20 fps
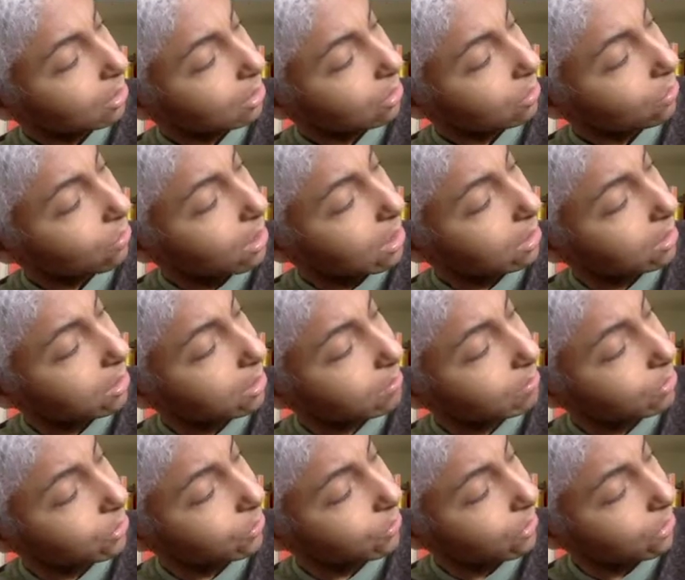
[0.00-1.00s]
welcome
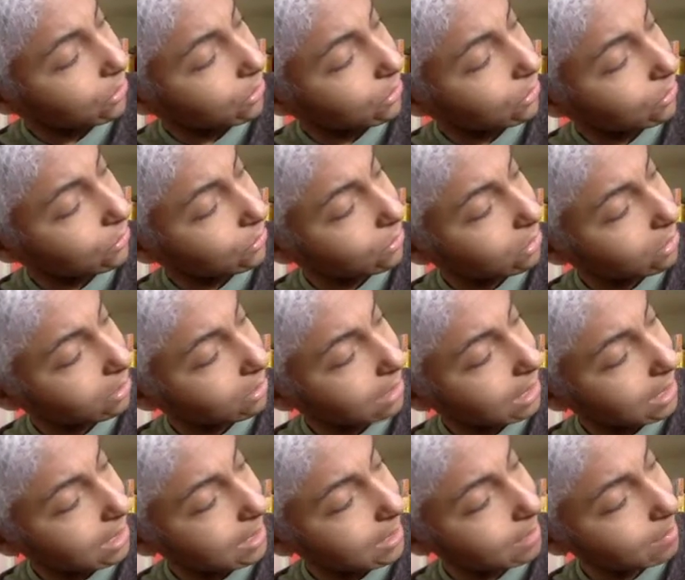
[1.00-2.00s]
to our school.
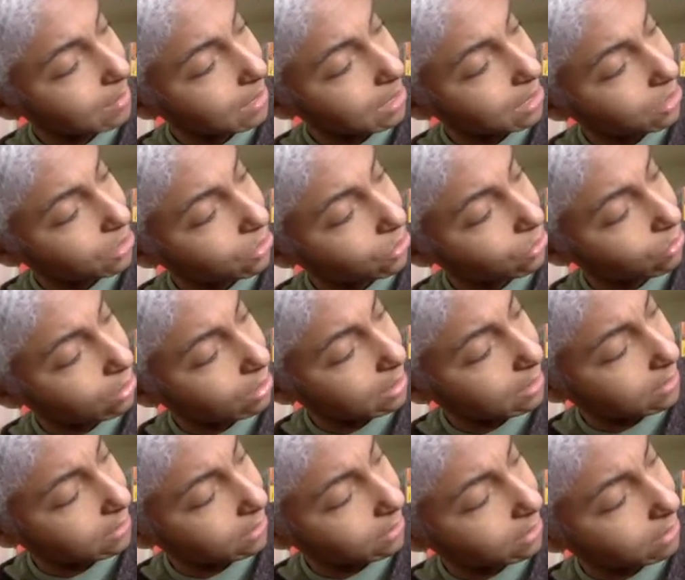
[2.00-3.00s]
Nice speech. Join
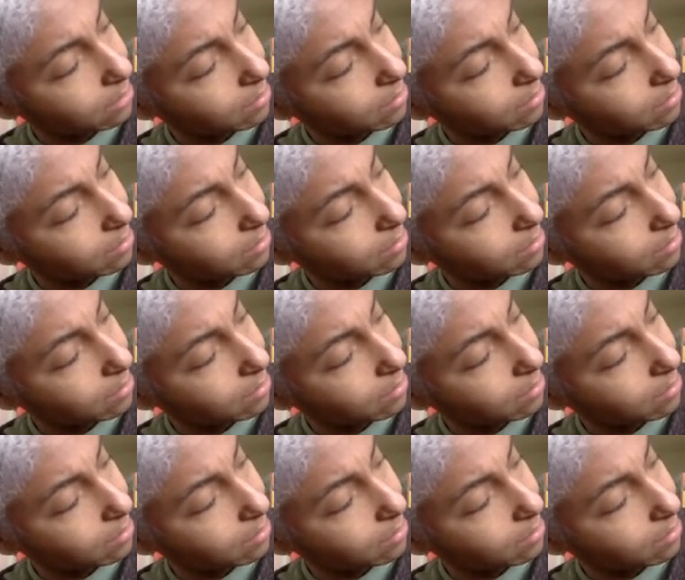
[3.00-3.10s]
us on the